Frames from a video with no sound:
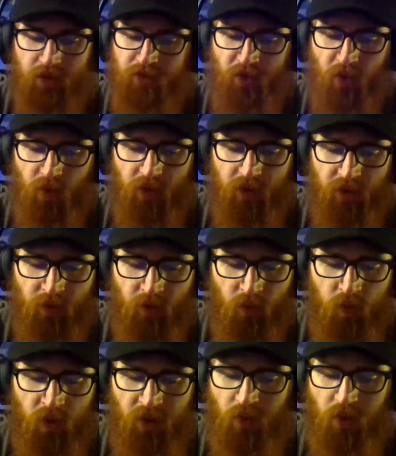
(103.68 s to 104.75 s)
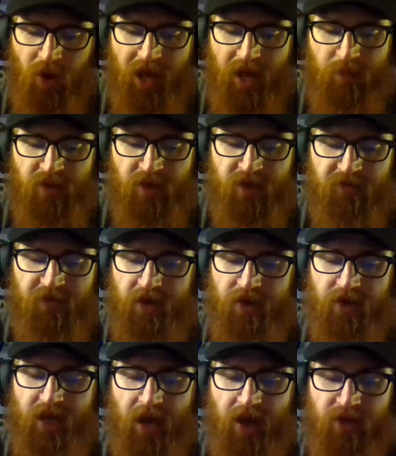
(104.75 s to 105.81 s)
nor what will happen if they
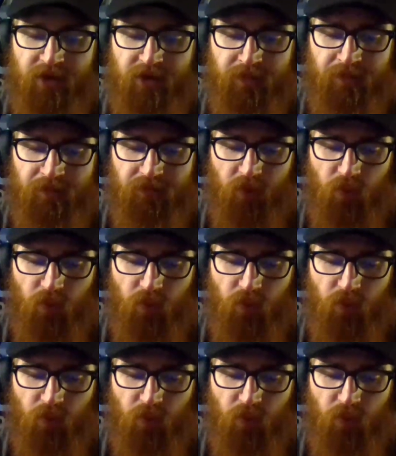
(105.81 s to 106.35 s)
are gathered.